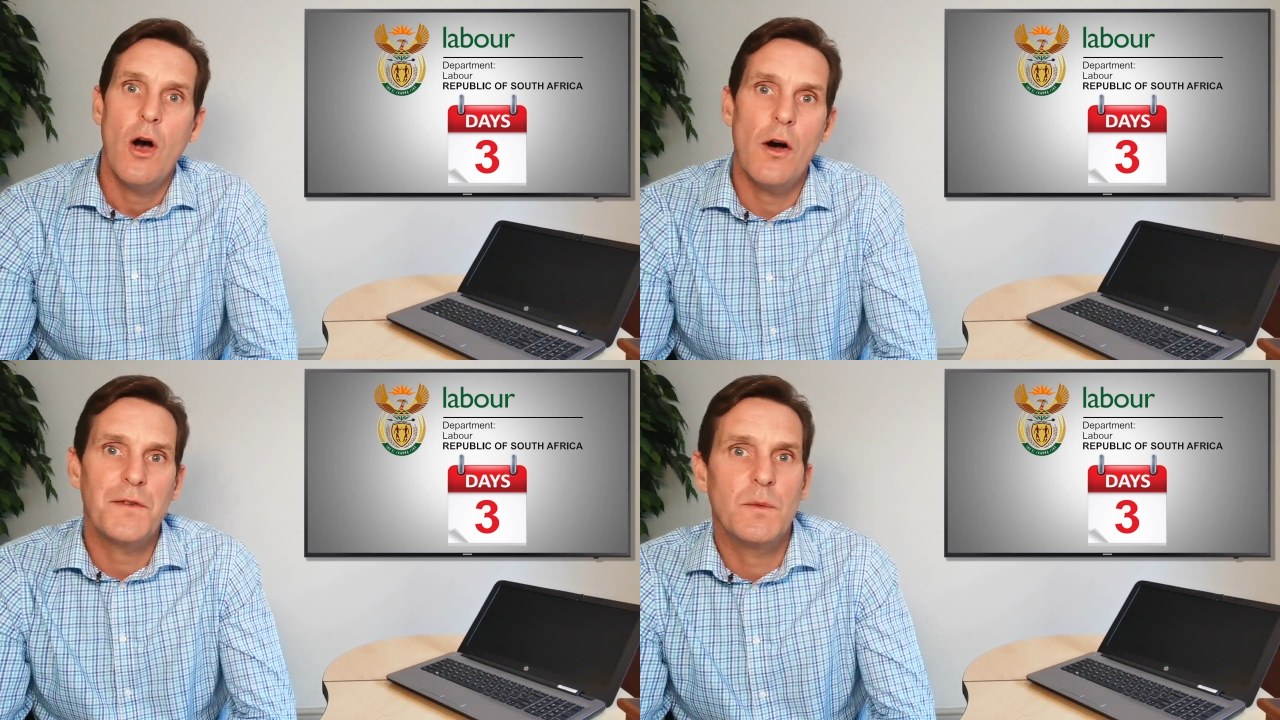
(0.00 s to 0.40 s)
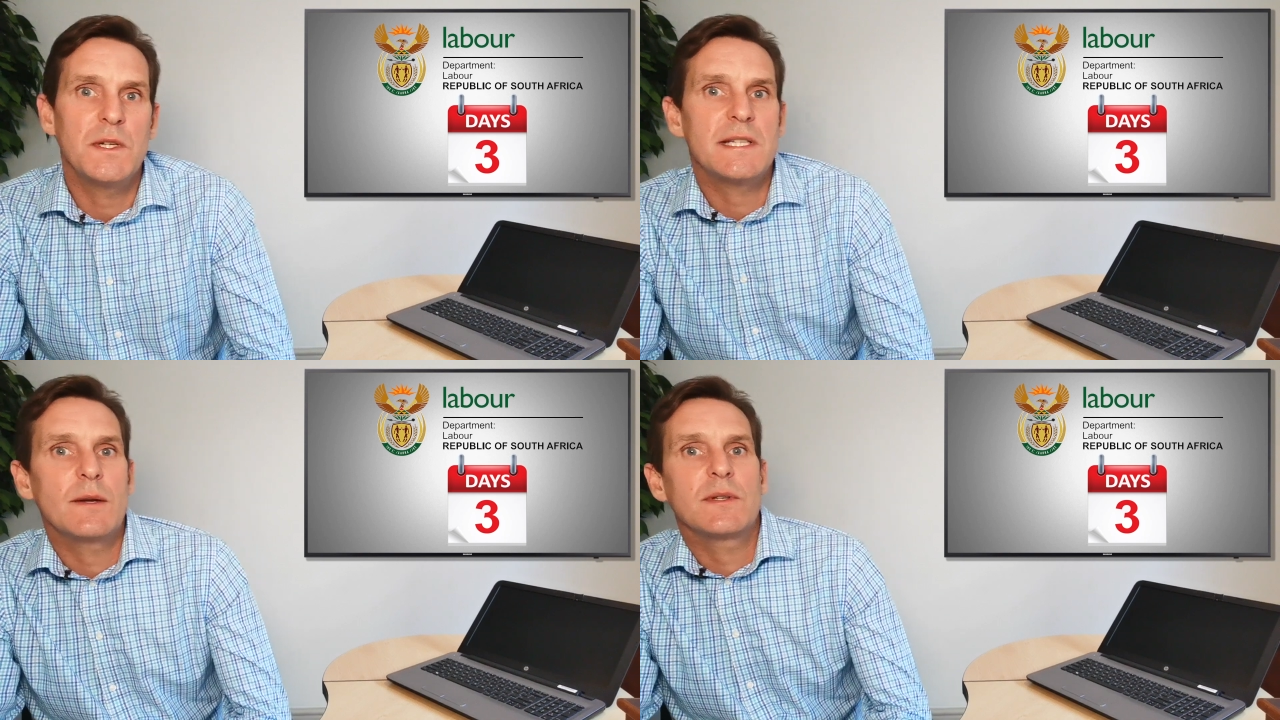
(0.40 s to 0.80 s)
after
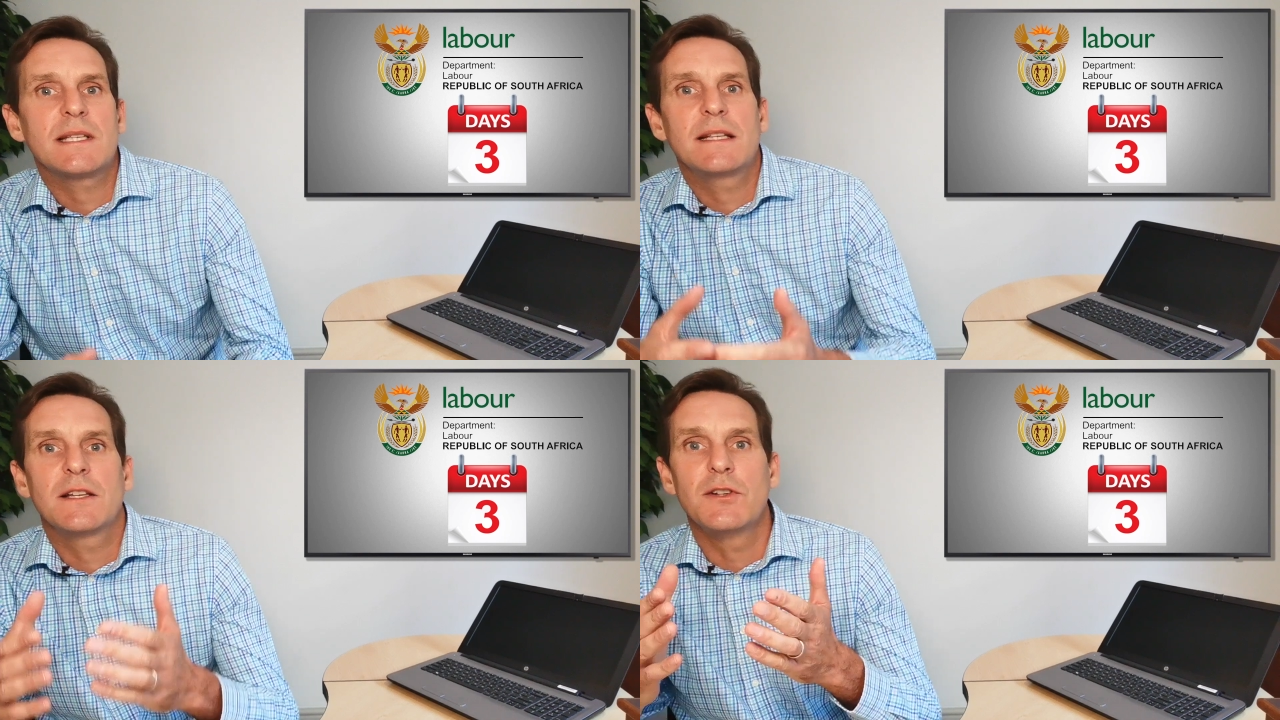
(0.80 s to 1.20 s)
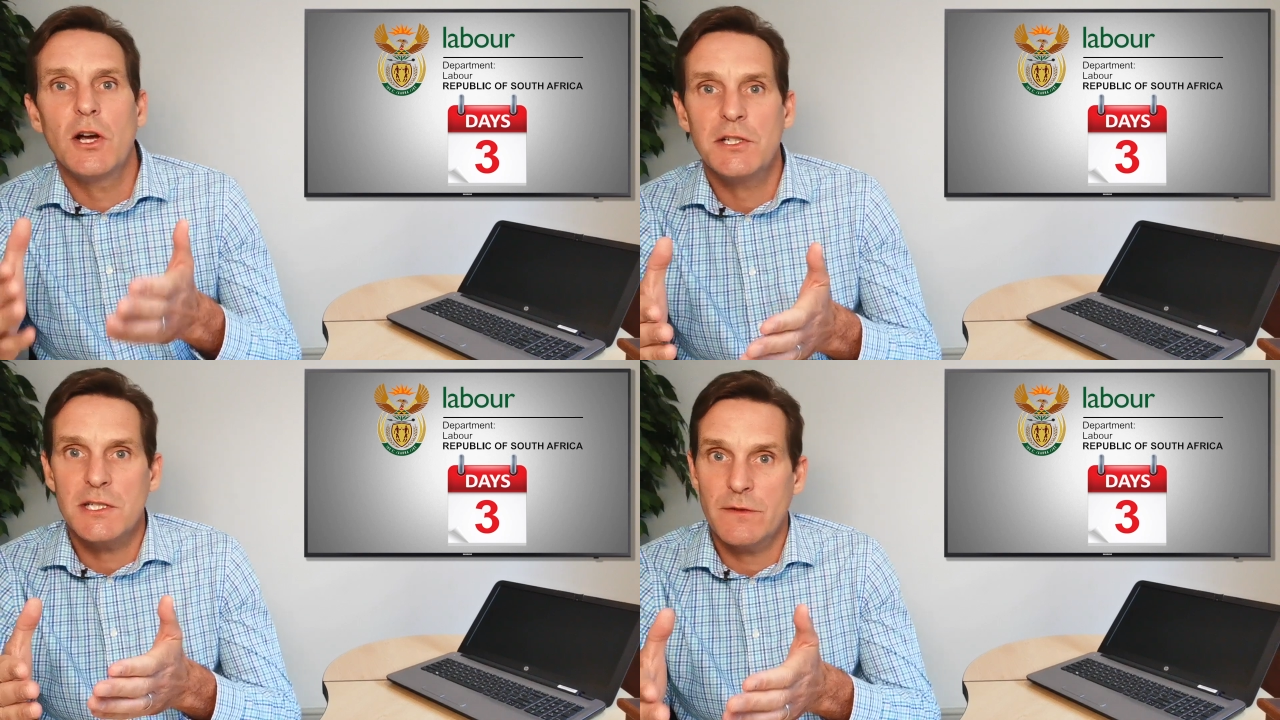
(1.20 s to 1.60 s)
which they will send the
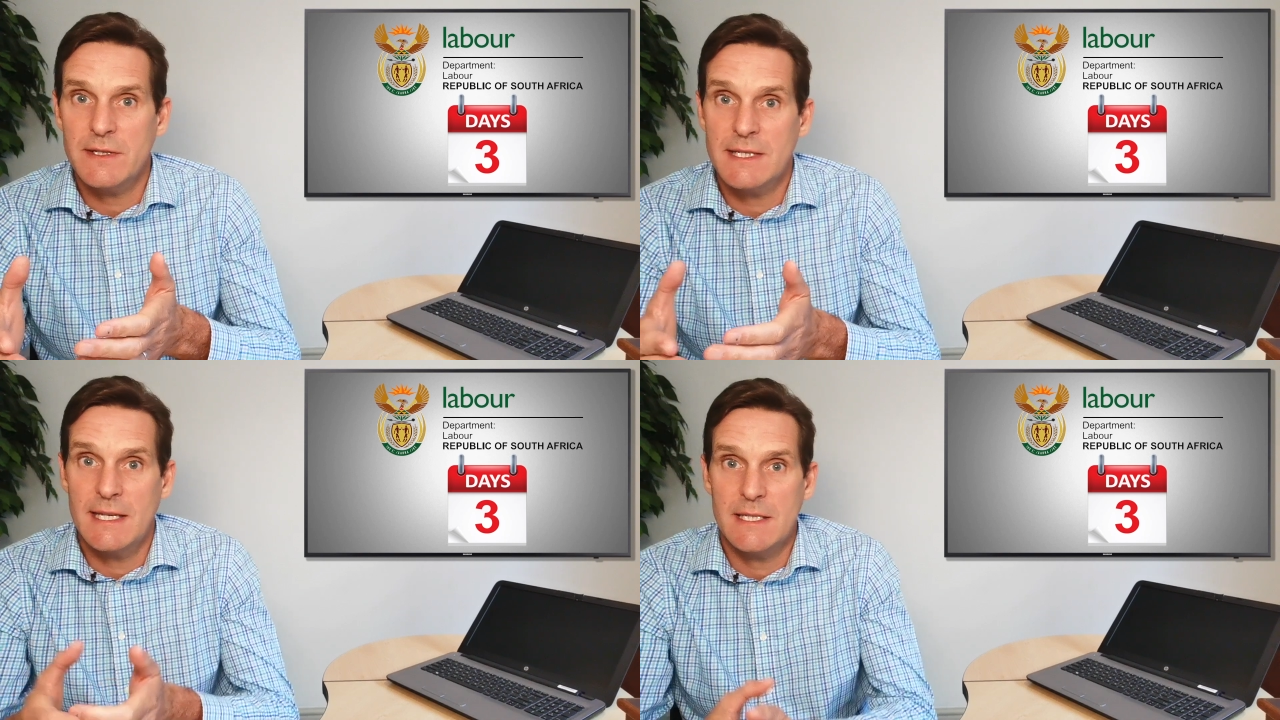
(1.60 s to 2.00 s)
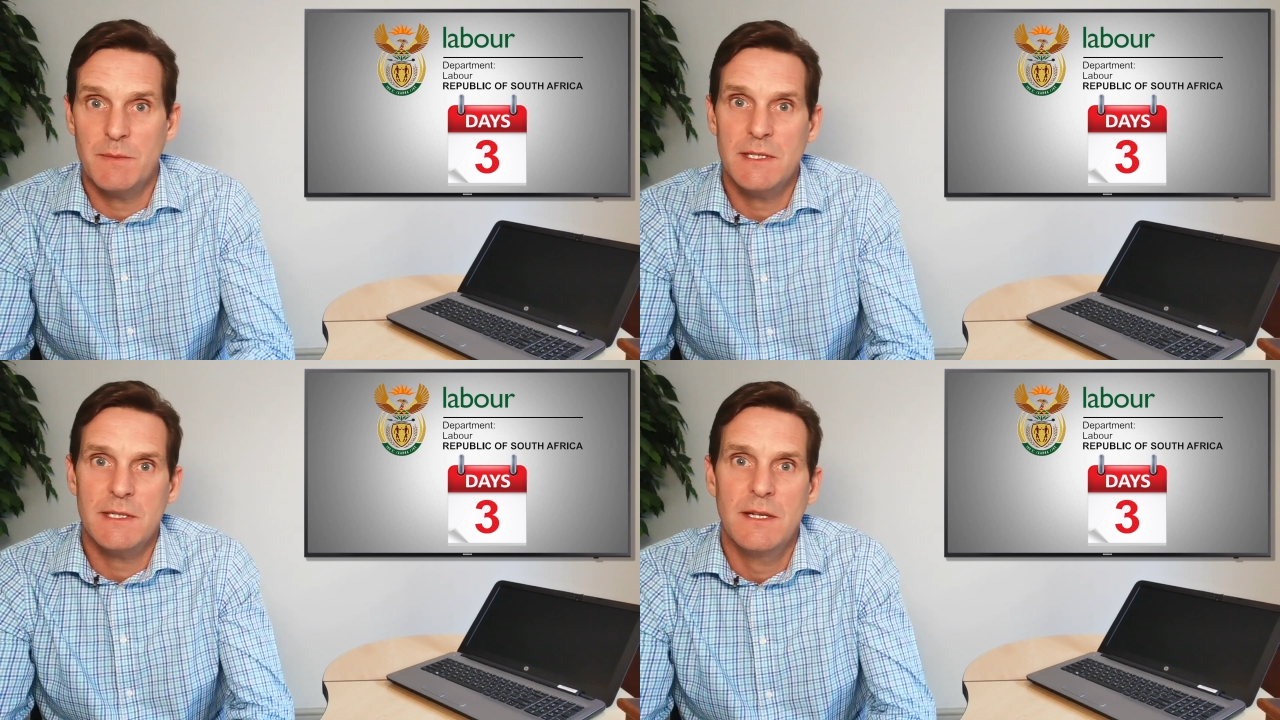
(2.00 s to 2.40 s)
notice of
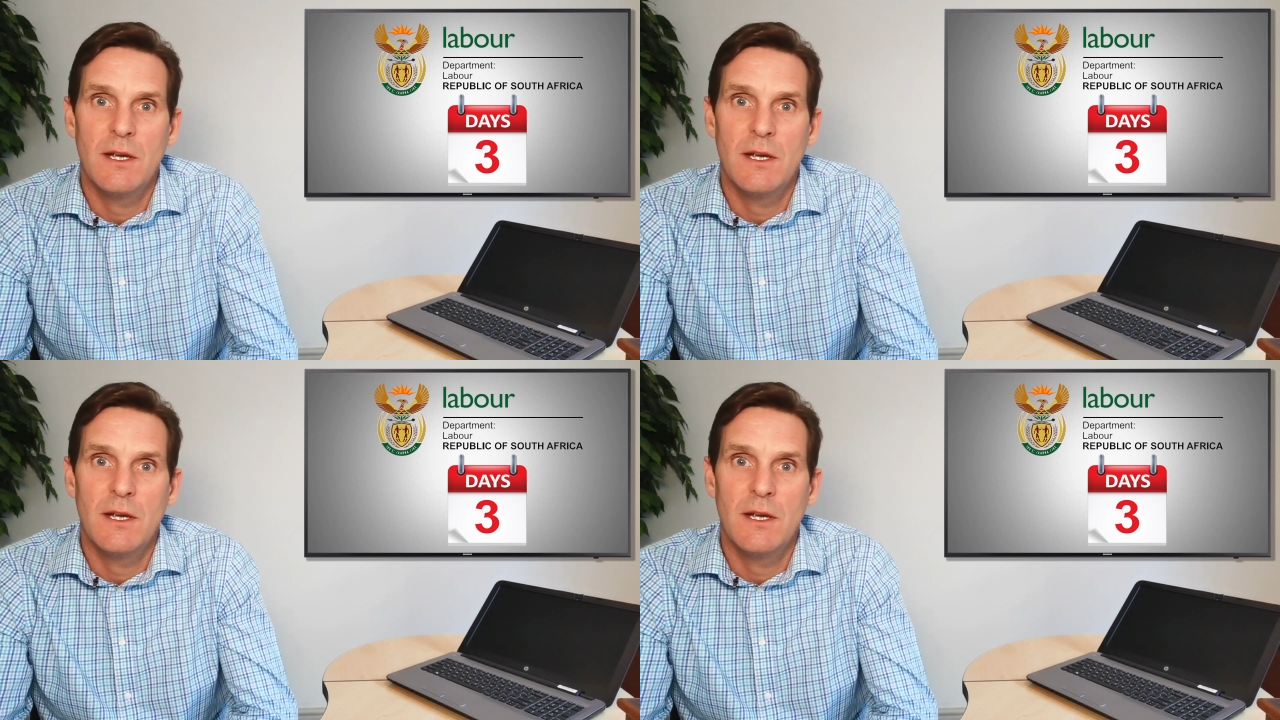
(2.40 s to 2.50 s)
assessment